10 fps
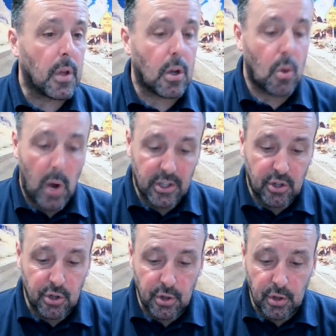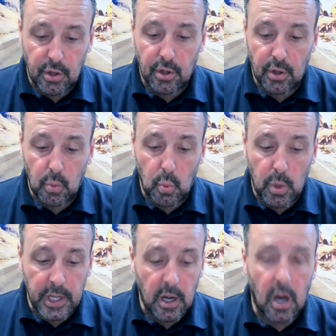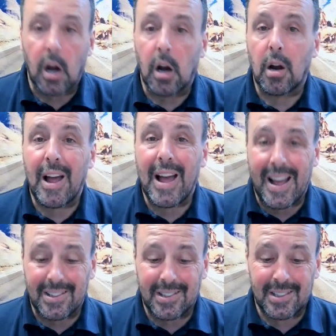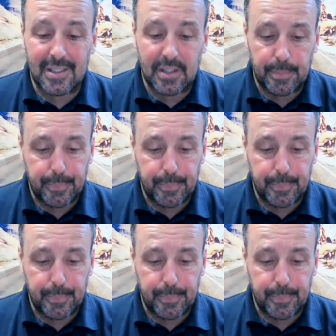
question that we are asked.